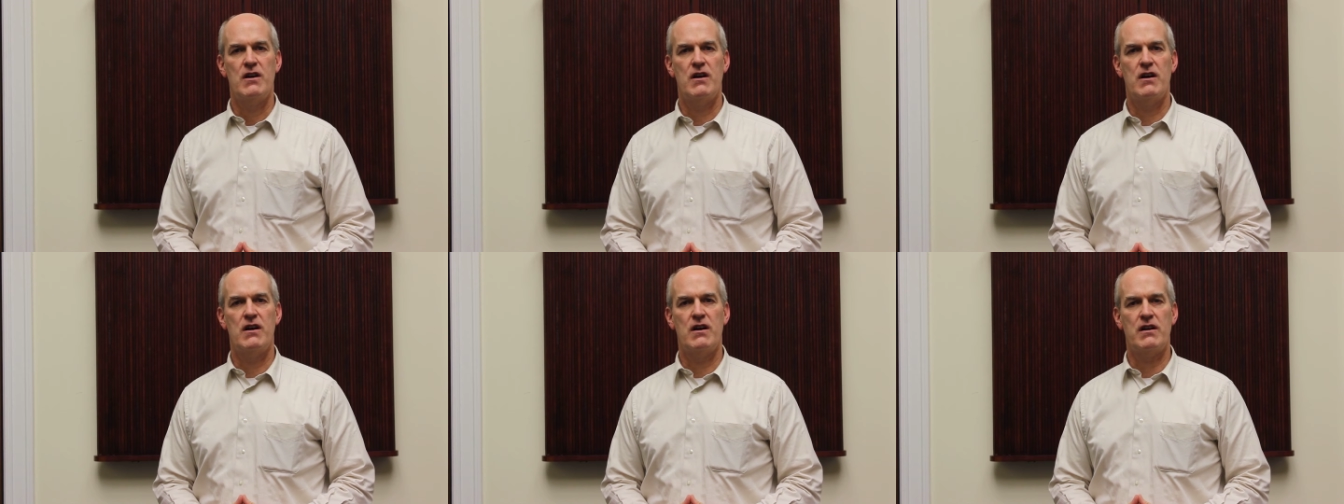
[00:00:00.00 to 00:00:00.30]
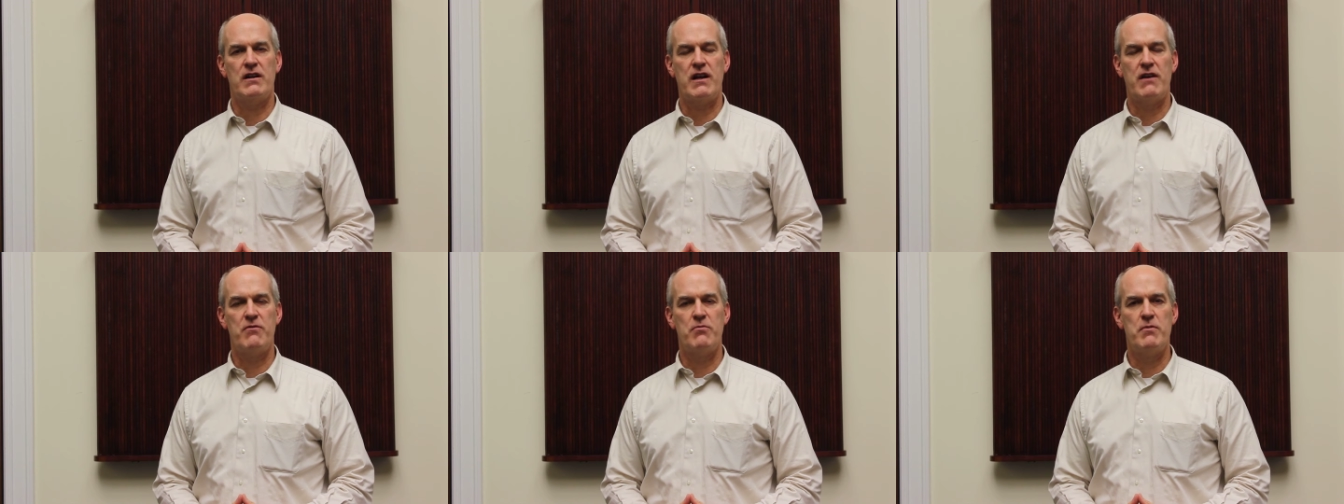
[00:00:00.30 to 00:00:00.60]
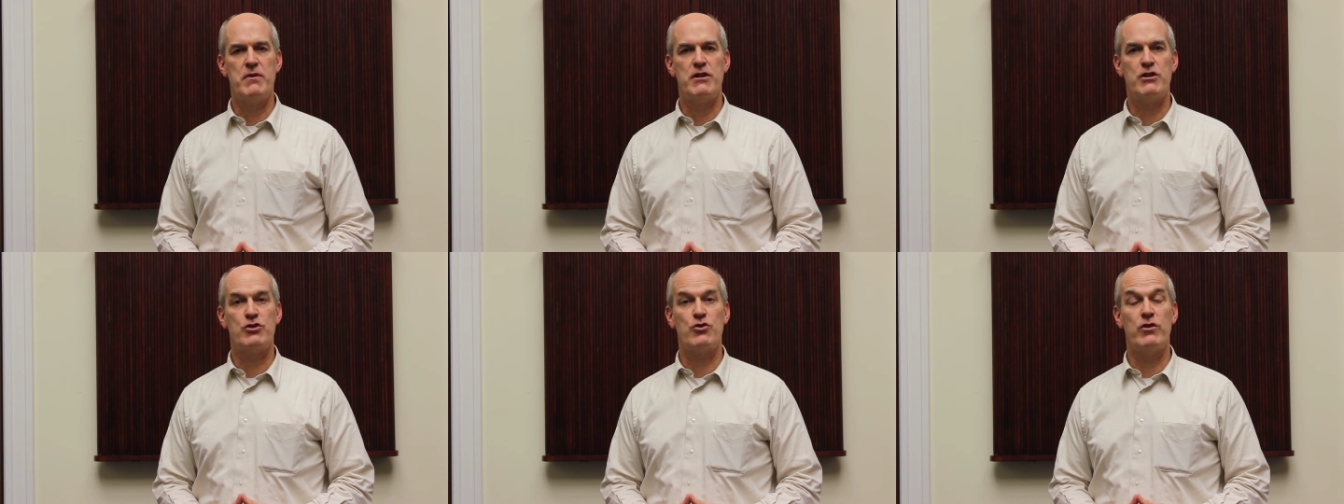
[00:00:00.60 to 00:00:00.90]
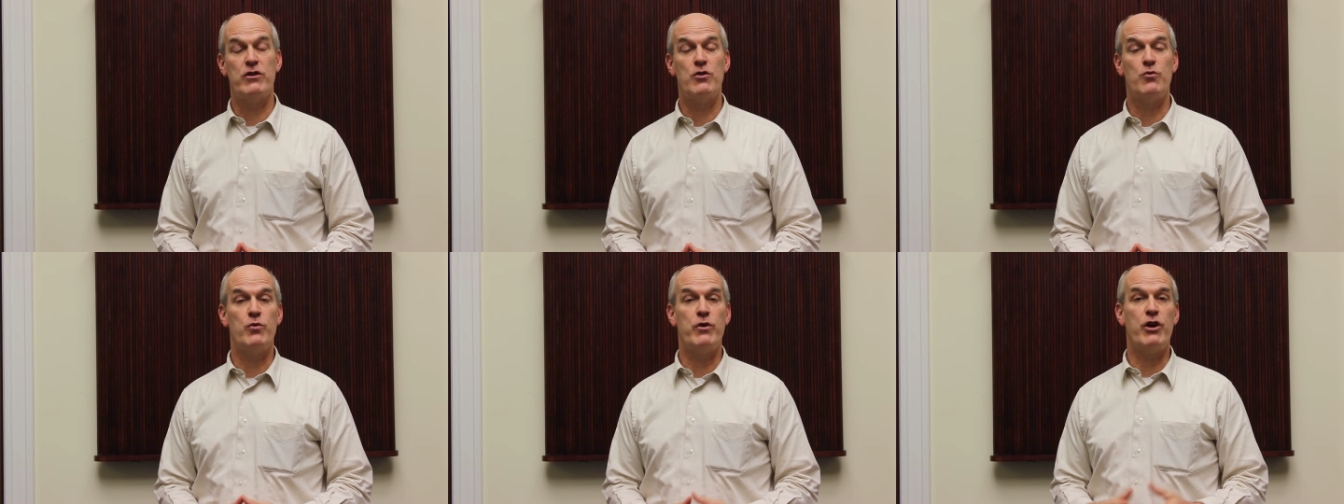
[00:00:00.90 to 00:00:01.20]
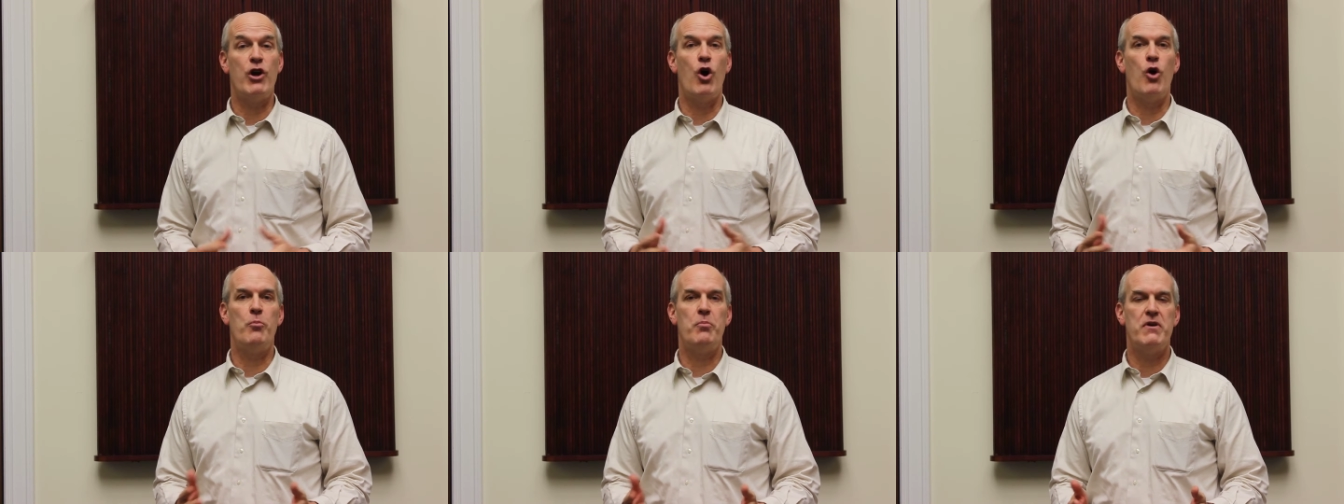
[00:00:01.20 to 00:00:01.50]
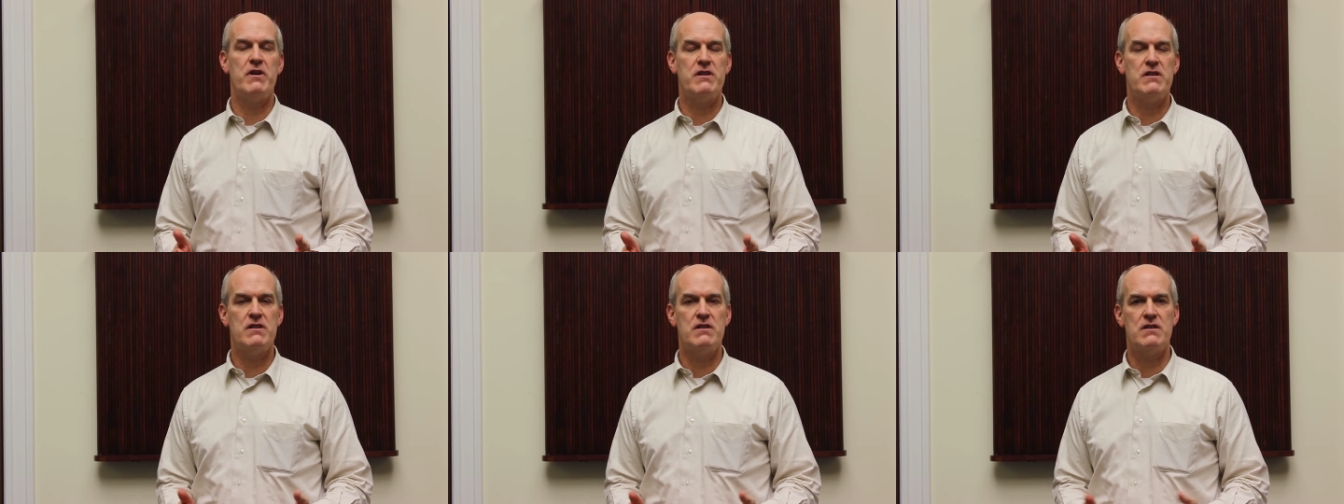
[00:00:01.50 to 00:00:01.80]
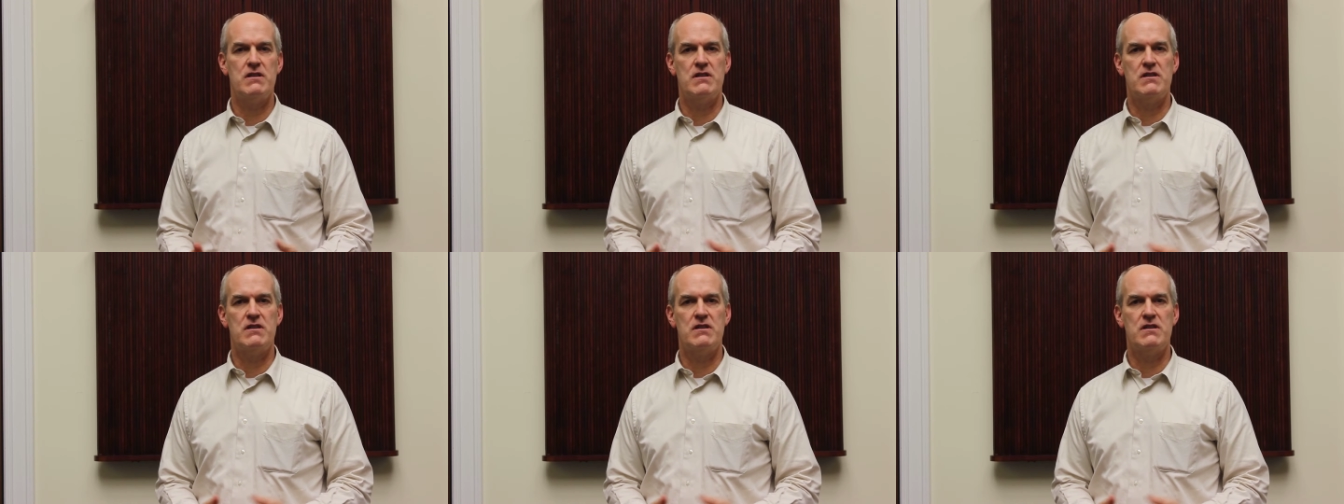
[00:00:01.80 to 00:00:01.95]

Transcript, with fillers: uh, government is going to reopen.